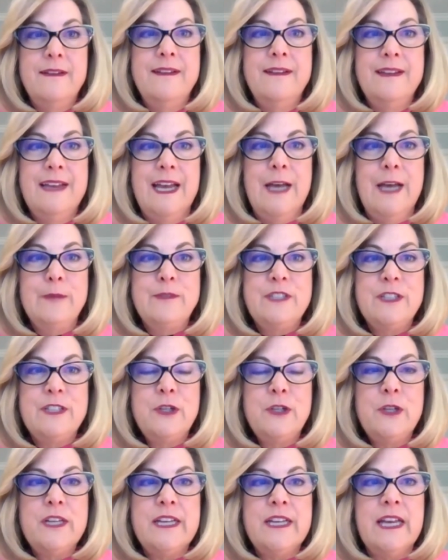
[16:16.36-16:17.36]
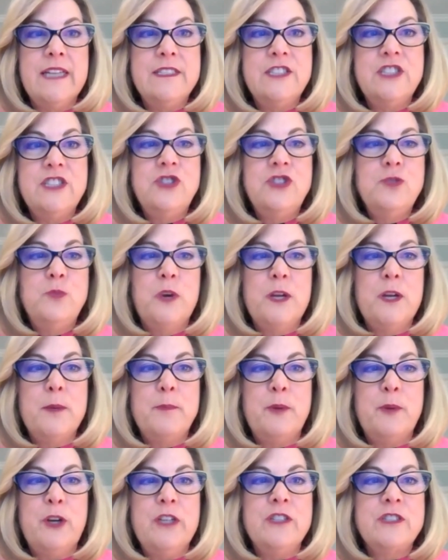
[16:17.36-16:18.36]
Absolutely. And did you want to
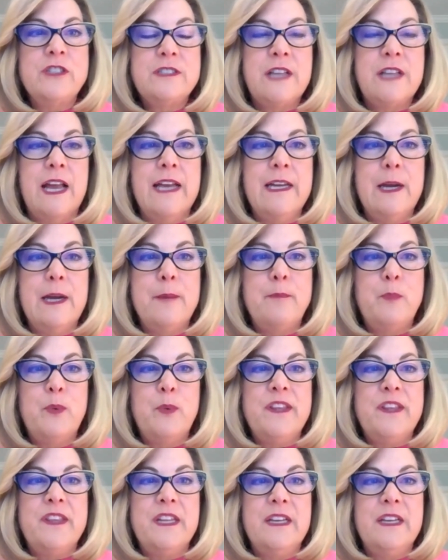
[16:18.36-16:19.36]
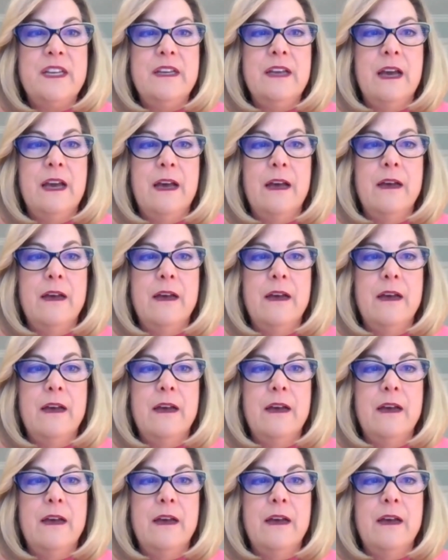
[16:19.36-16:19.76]
put your slide up with the